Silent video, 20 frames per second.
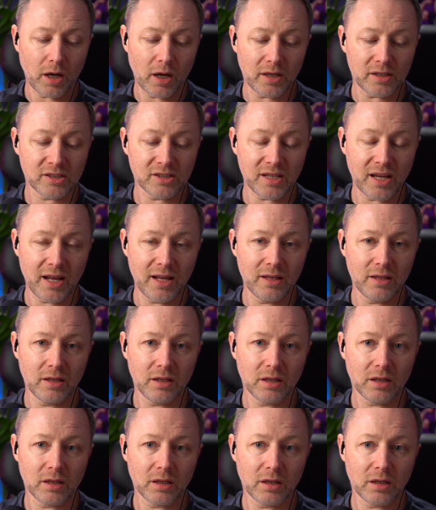saying,
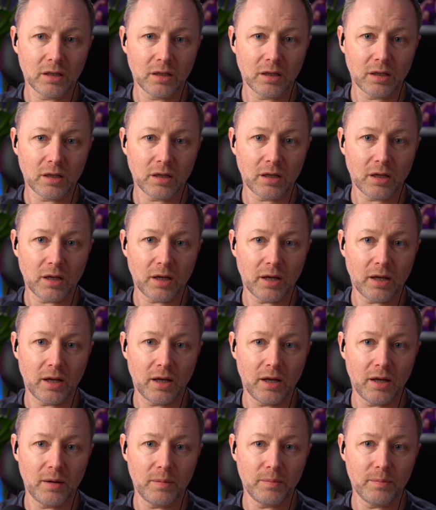
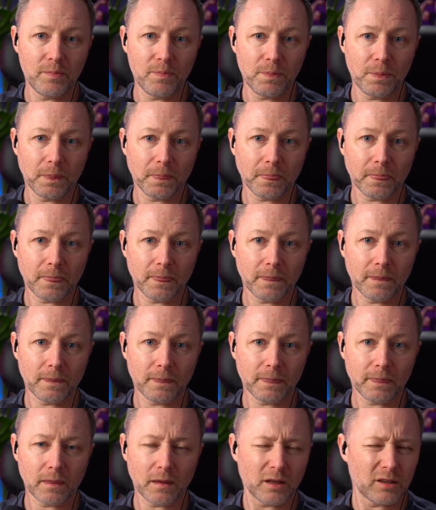I
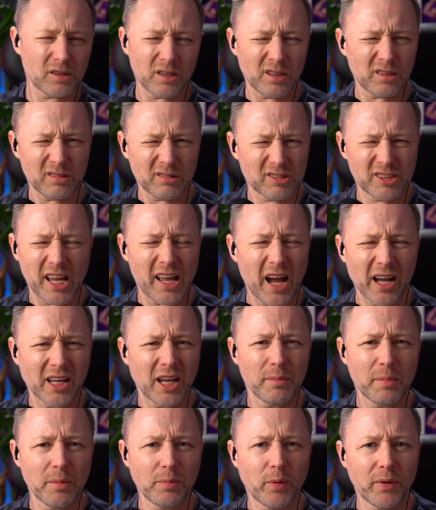can't
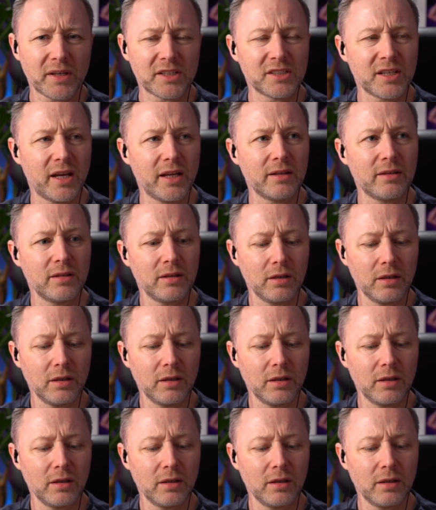remember what he said,